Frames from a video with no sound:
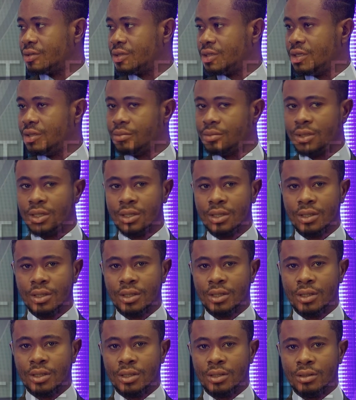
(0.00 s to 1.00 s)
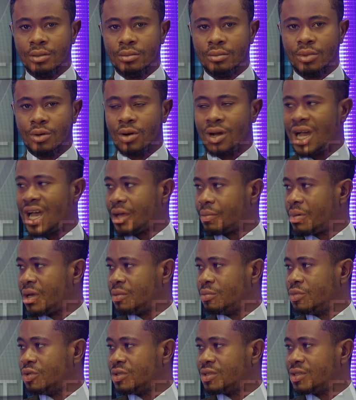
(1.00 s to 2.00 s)
team. Well,
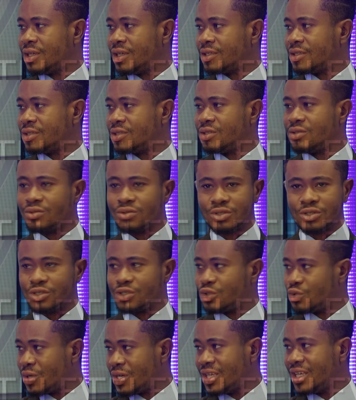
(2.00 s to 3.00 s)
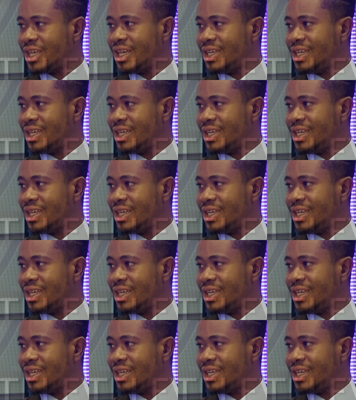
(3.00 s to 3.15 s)
Ahmed Musa is still just 28.